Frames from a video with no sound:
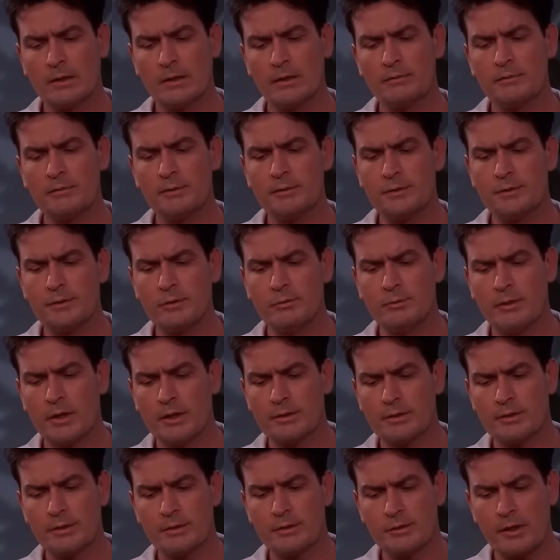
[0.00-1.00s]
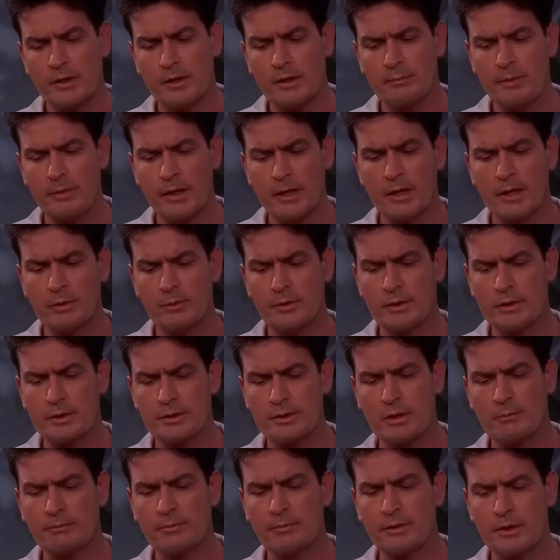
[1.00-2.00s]
love you too much to try to make you into
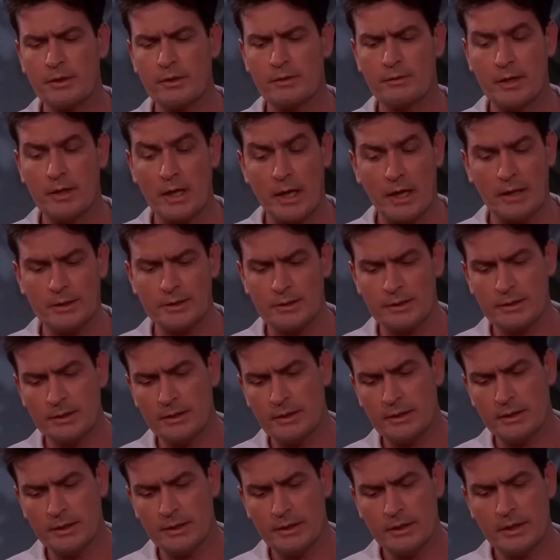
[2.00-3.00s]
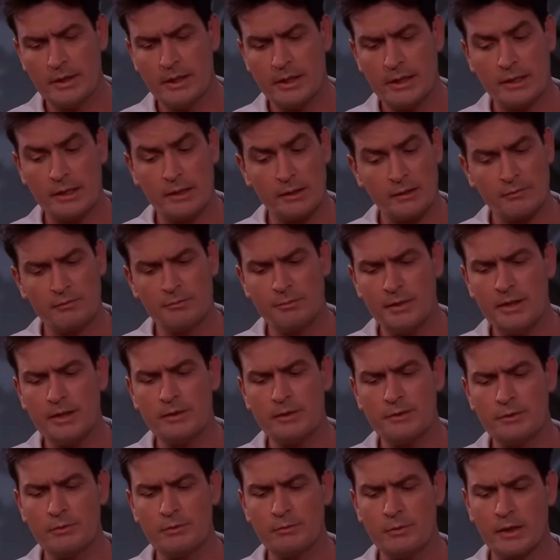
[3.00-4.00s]
something you're not, and I love me
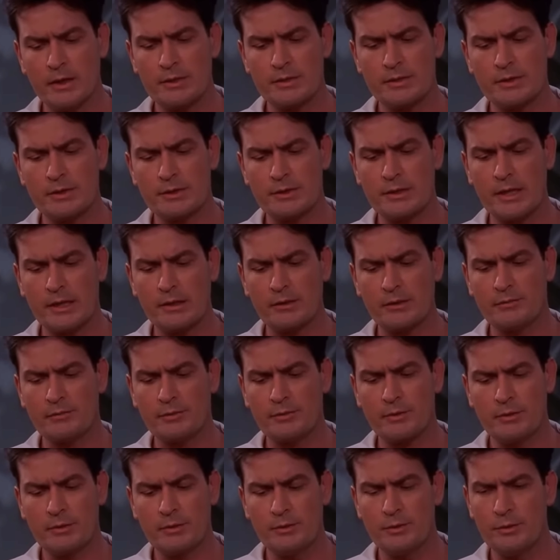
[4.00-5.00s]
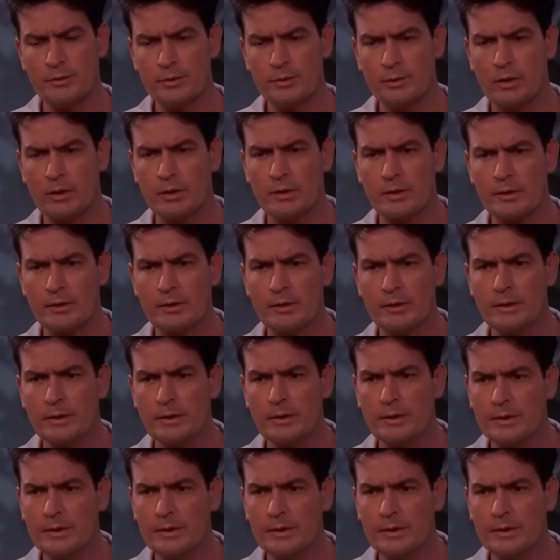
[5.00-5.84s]
too much to settle for who you are.